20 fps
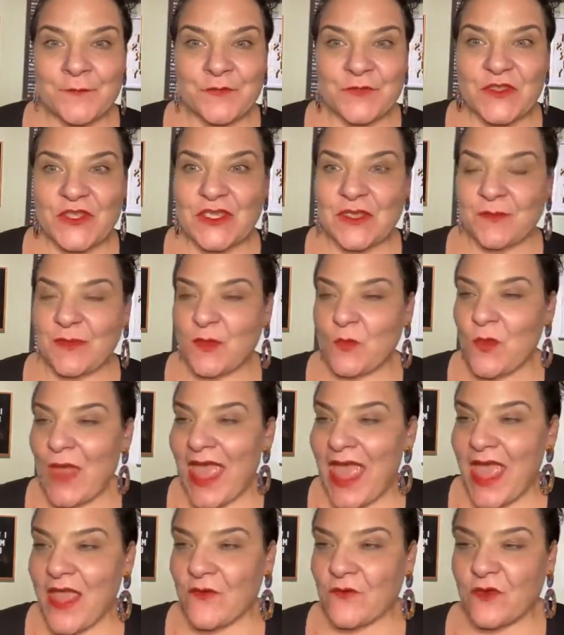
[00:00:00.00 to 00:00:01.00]
you can be
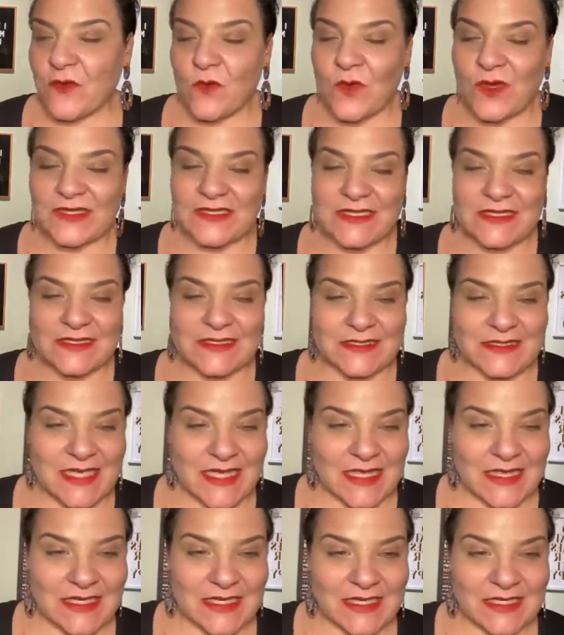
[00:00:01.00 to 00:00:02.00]
angry one day,
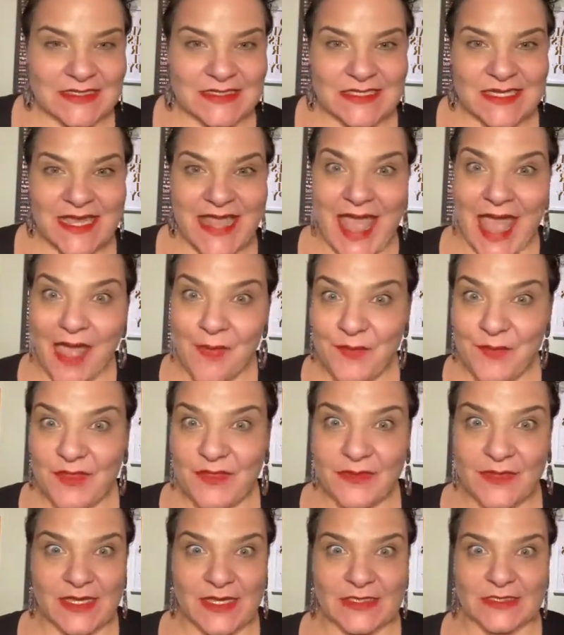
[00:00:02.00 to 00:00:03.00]
sad the next day, happy
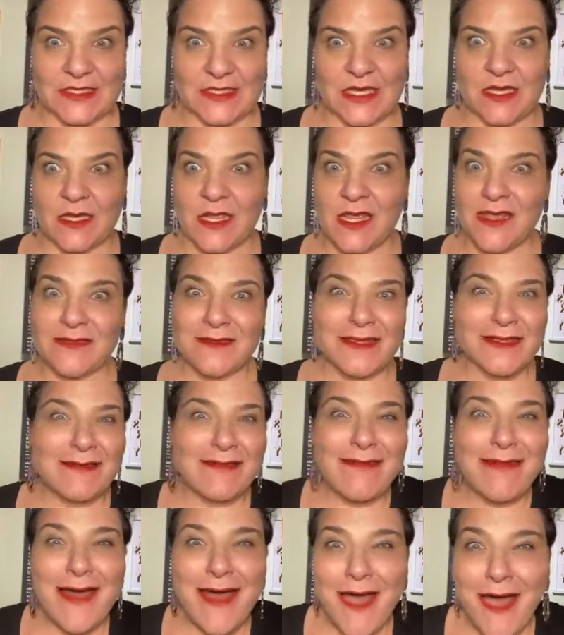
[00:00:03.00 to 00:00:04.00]
the next day. You're
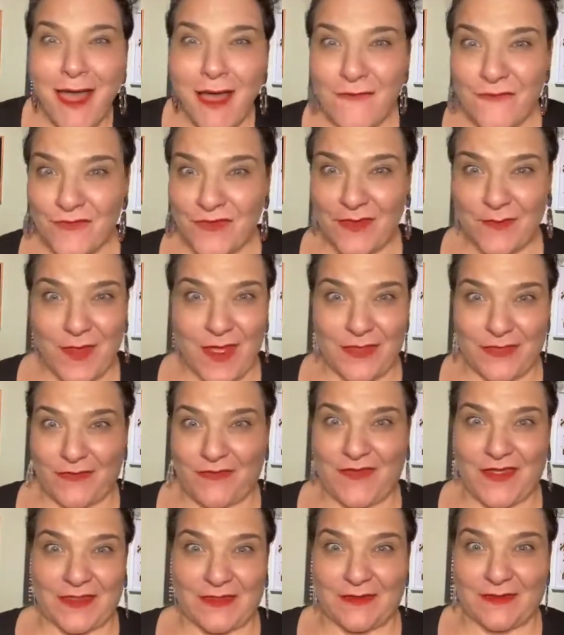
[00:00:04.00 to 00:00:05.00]
laughing about the
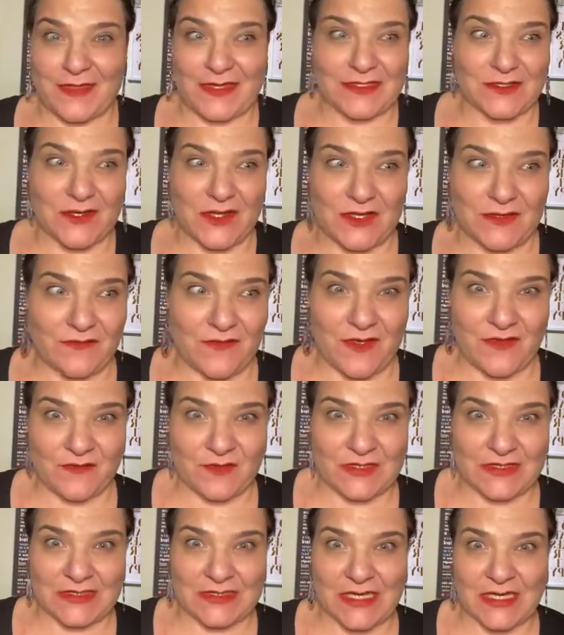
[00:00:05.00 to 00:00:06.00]
fact that they died five
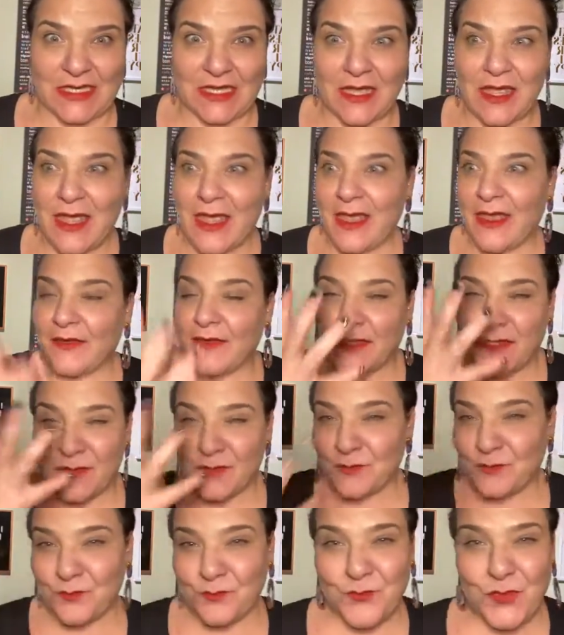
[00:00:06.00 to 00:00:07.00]
minutes later, and then
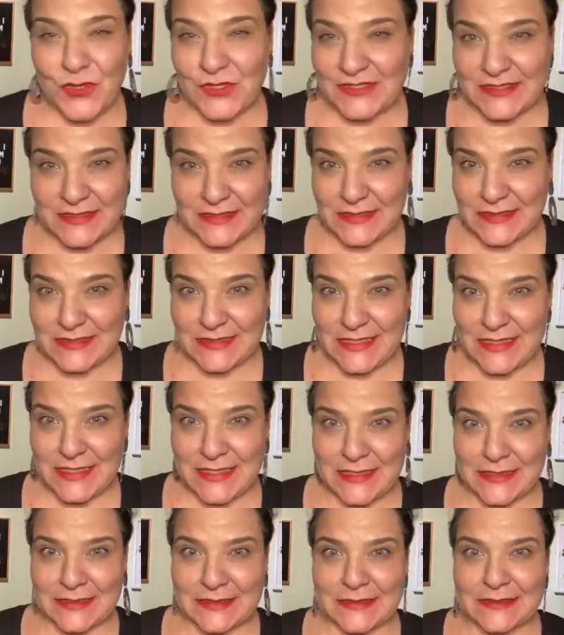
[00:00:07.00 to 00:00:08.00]
you burst into
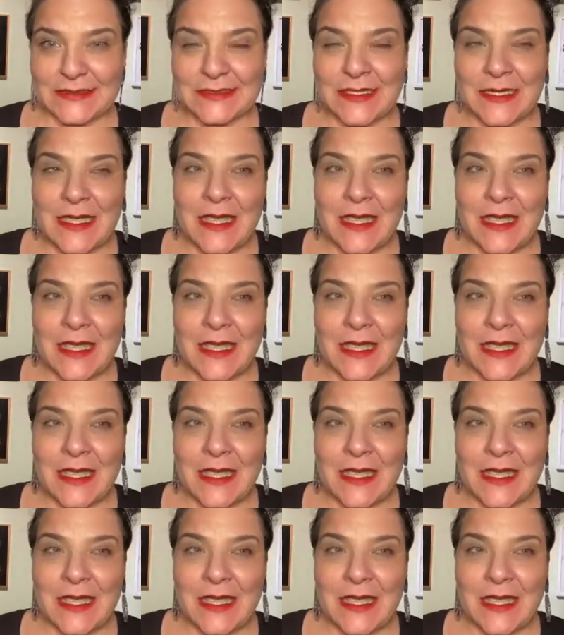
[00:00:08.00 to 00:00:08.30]
tears.